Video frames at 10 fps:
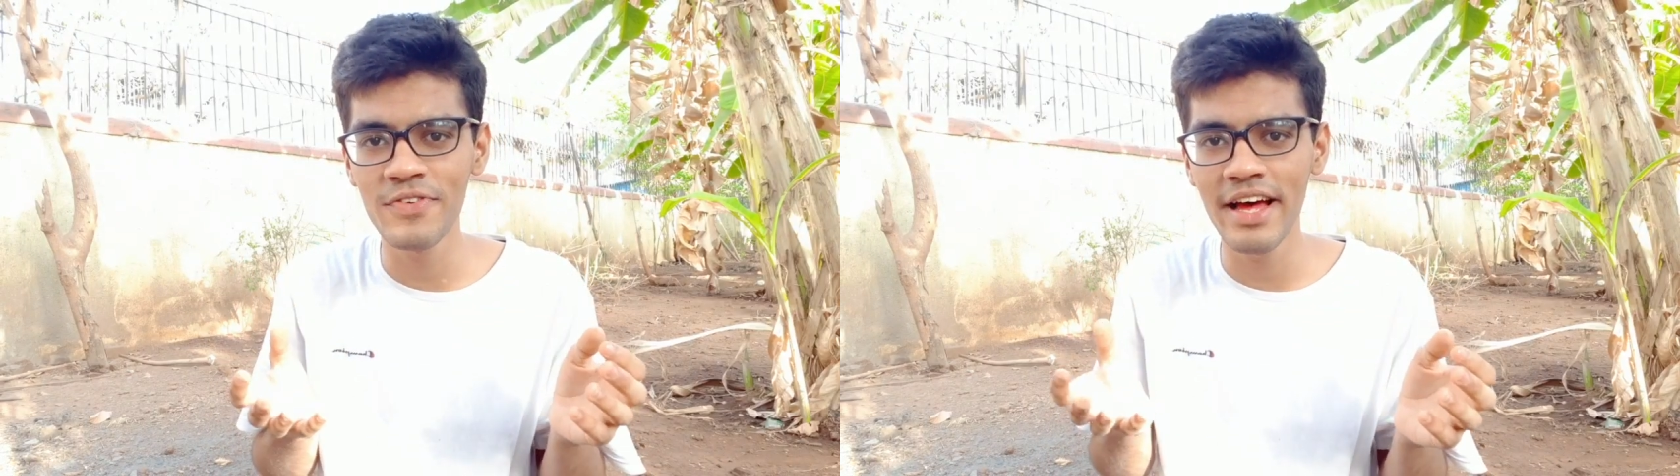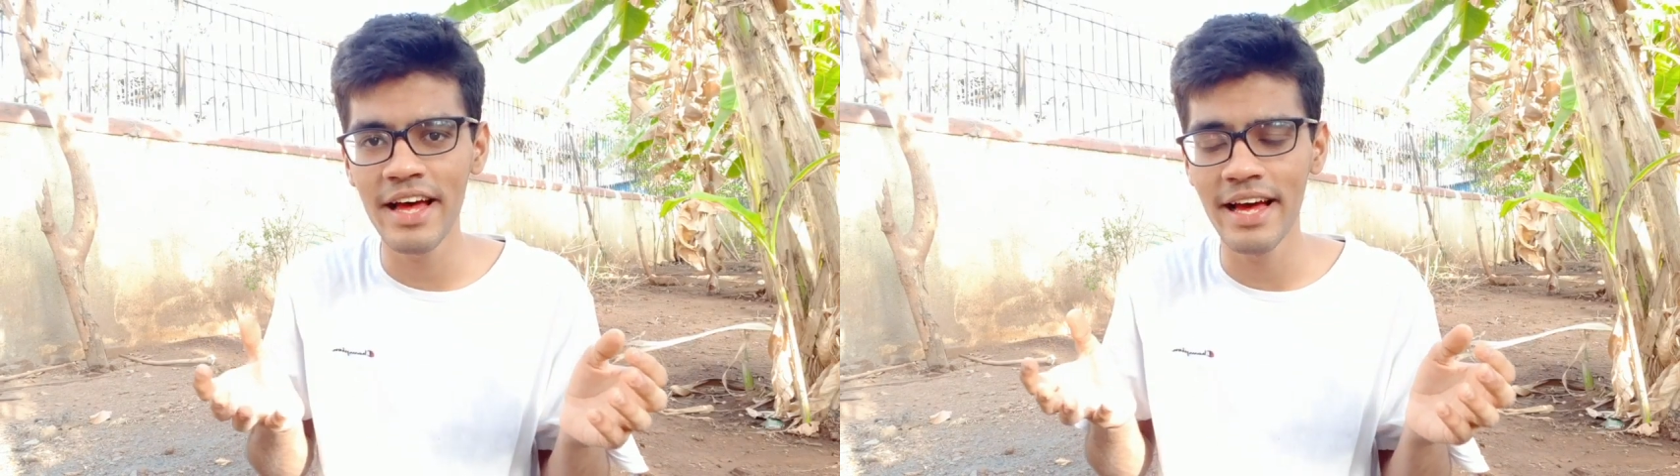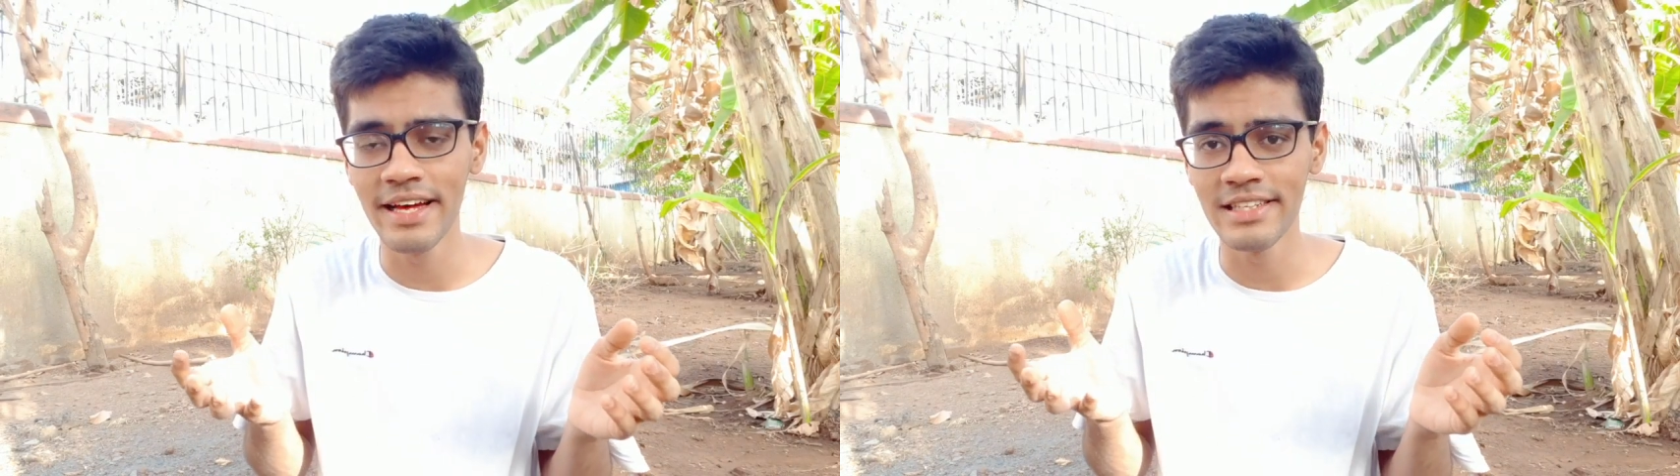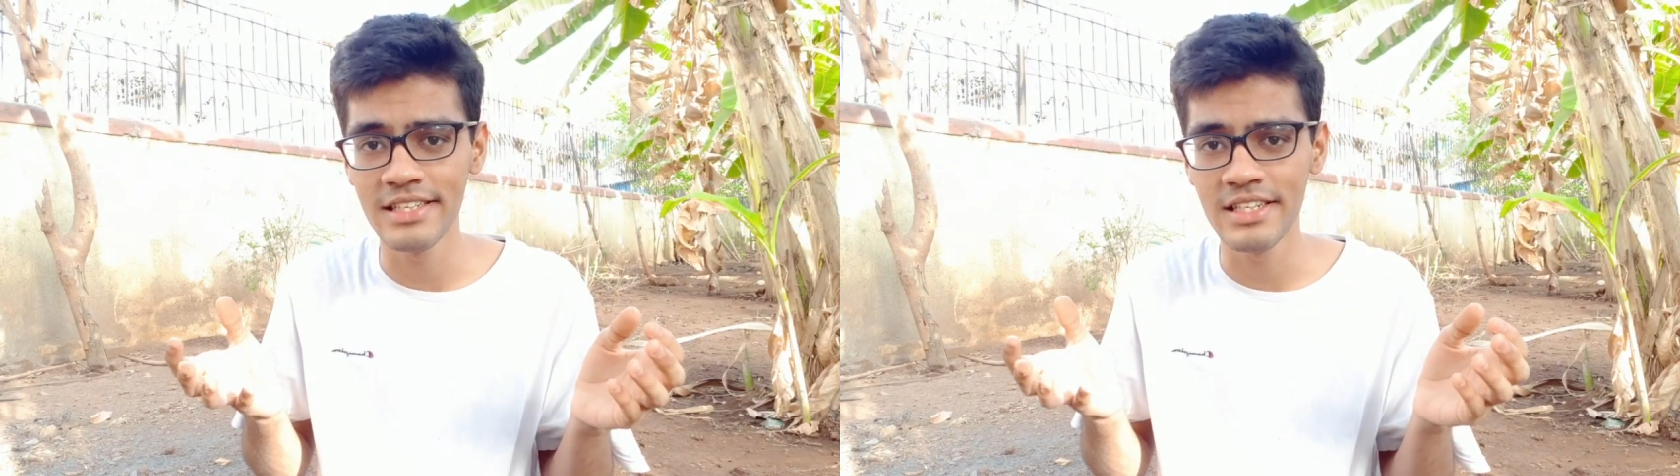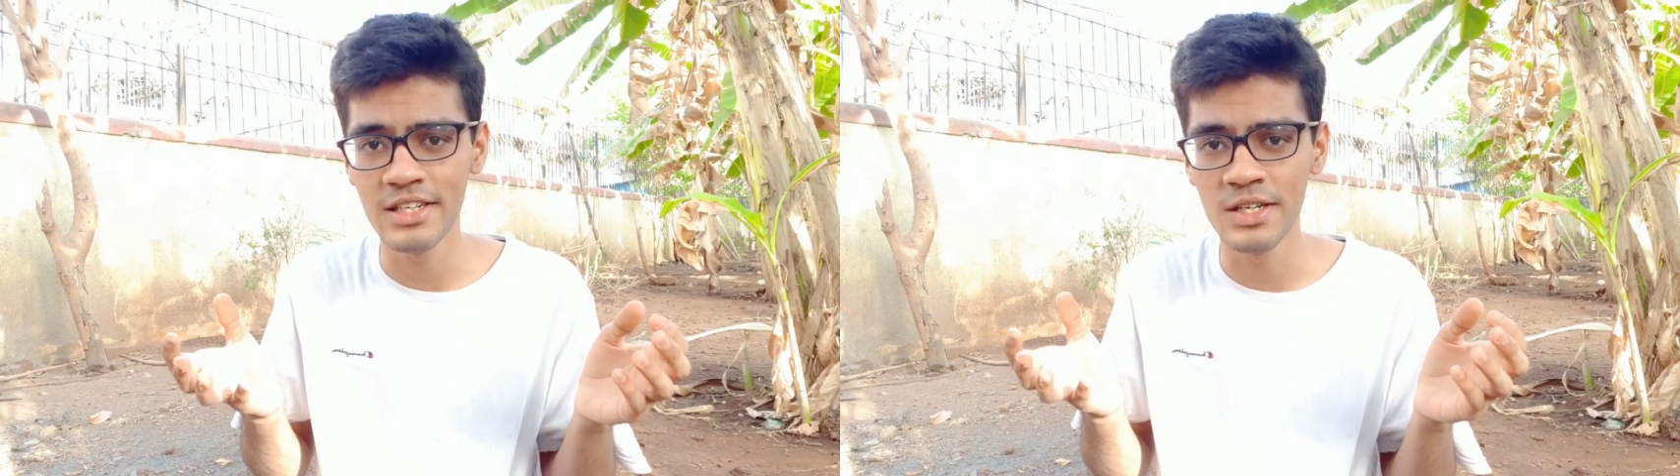
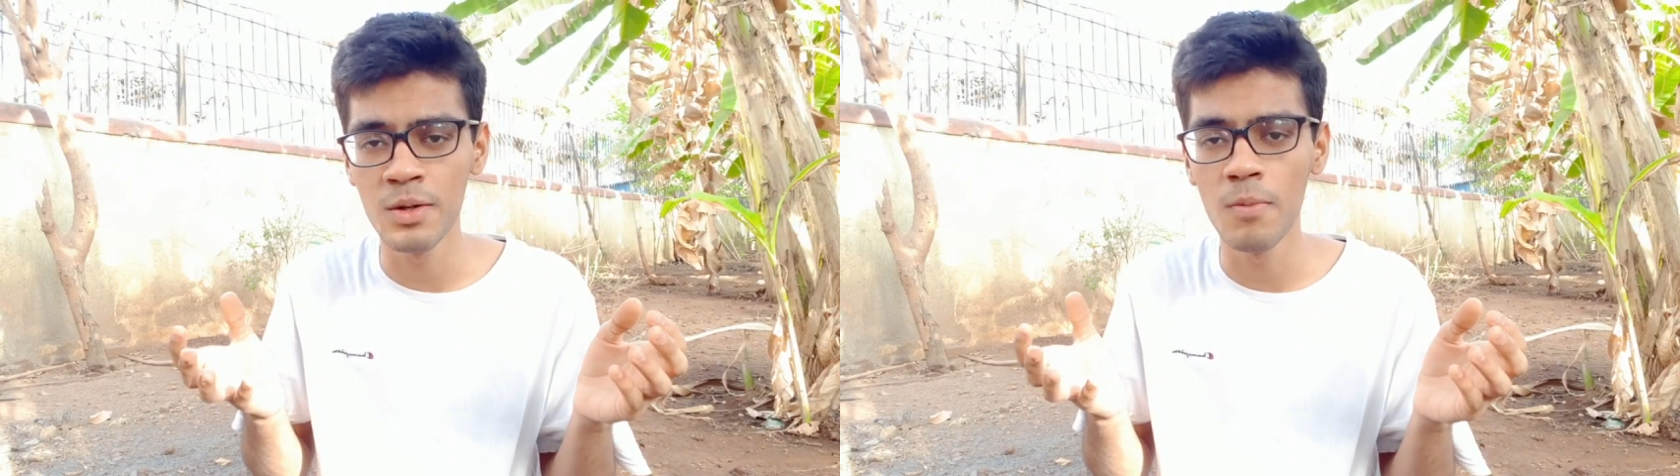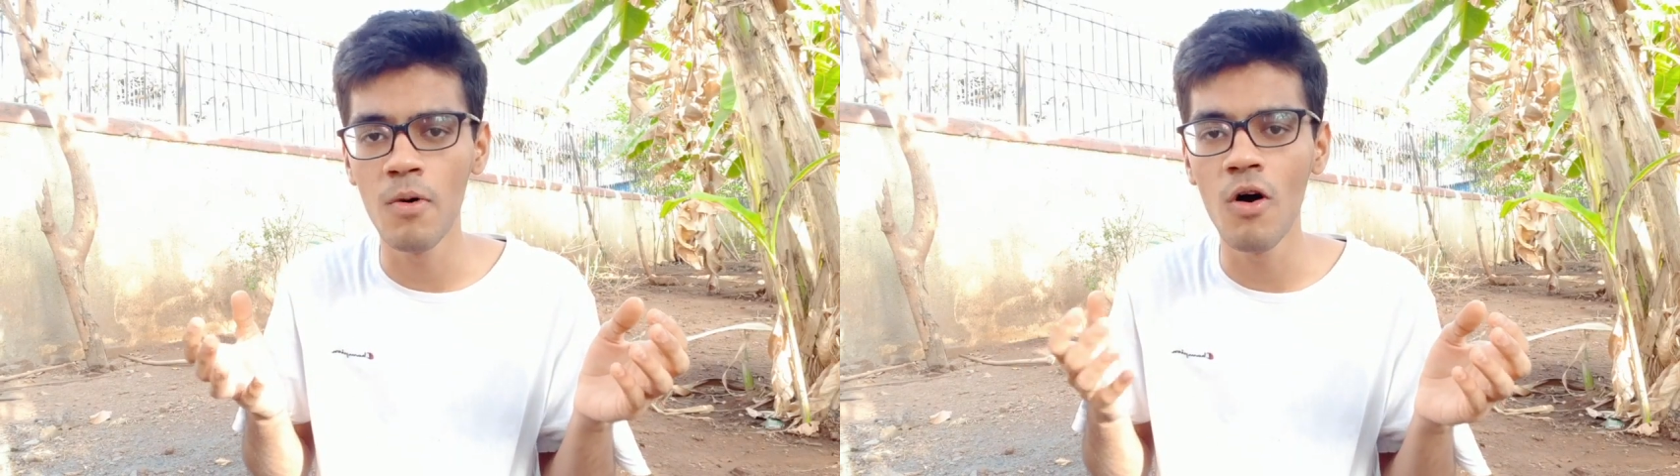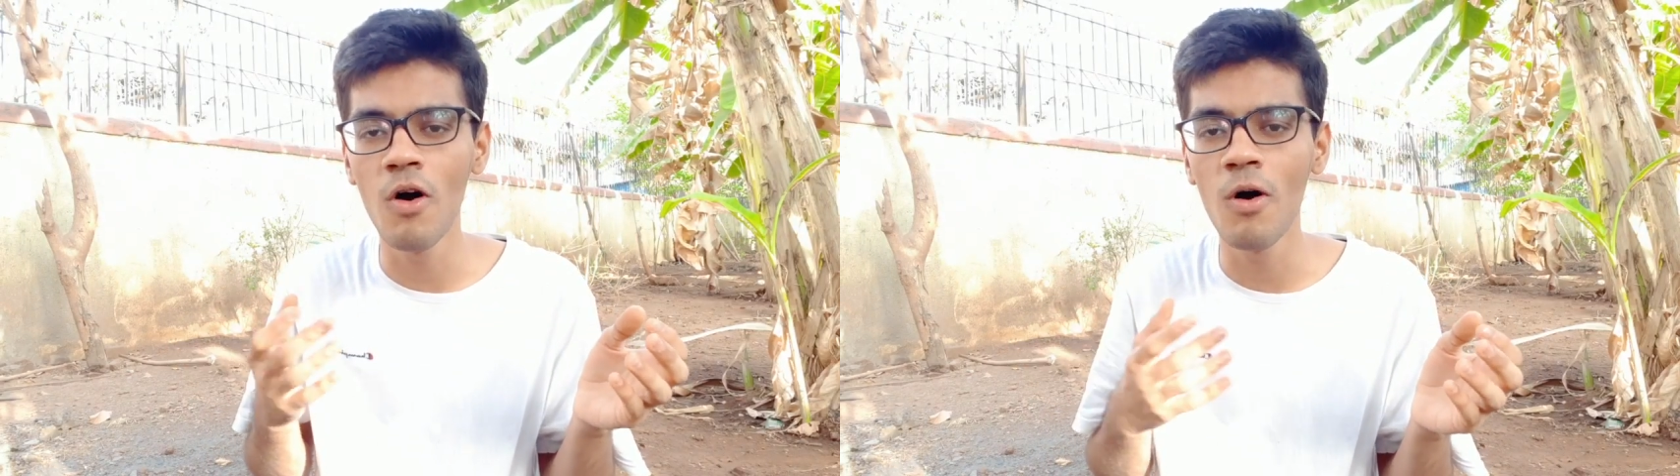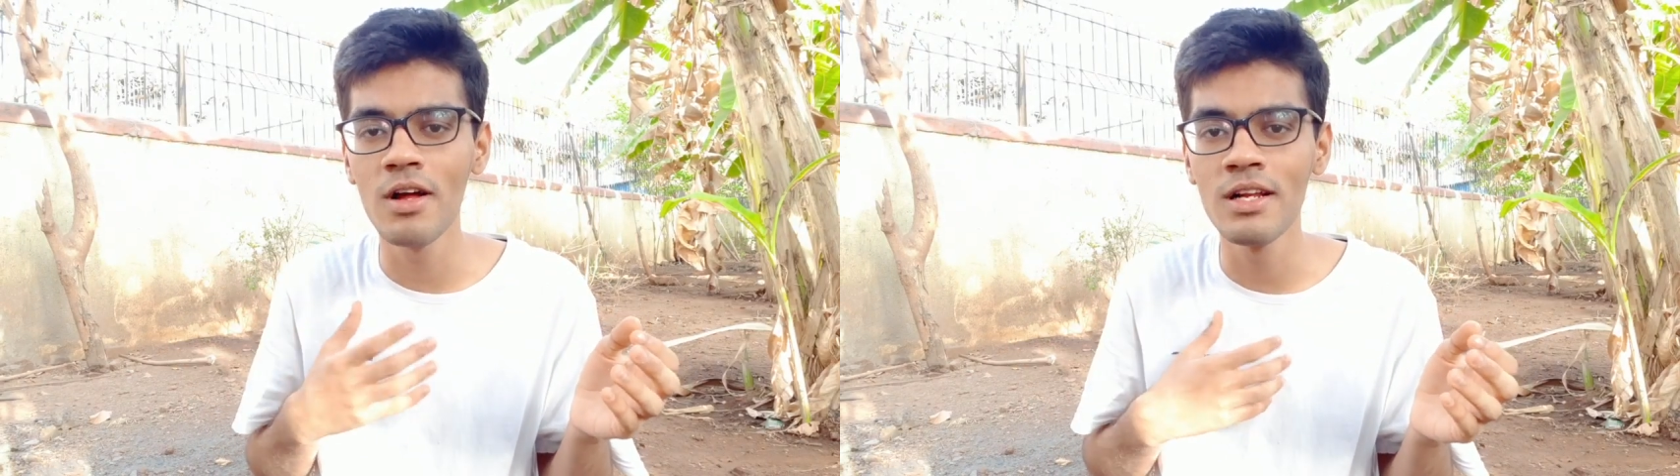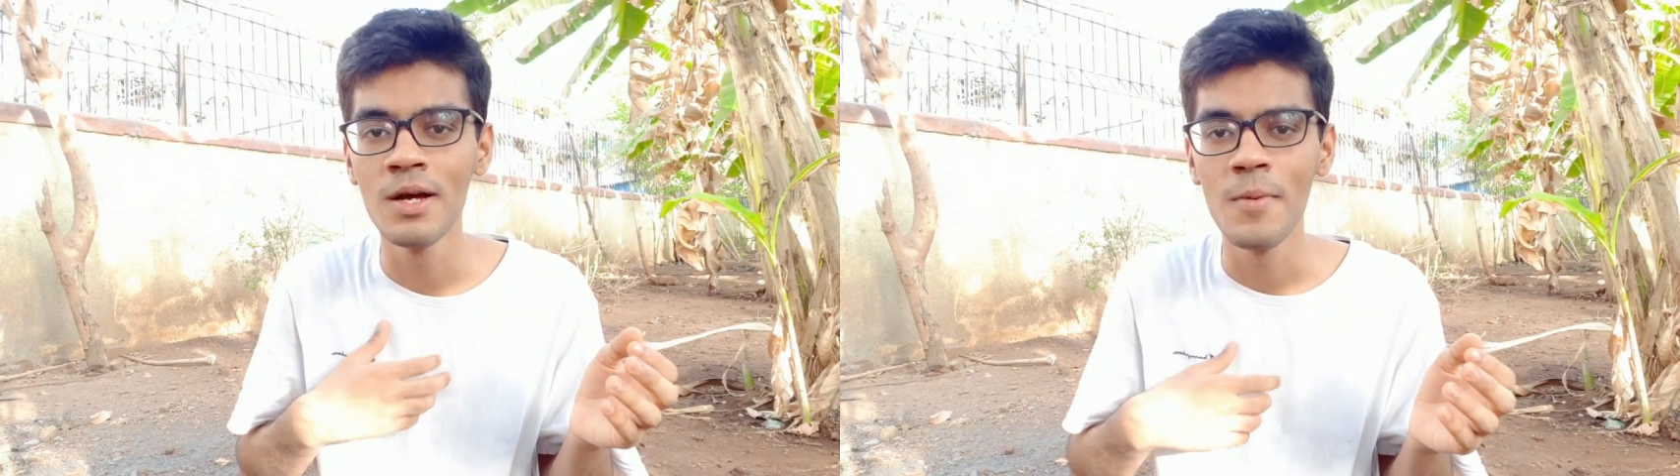welcome all.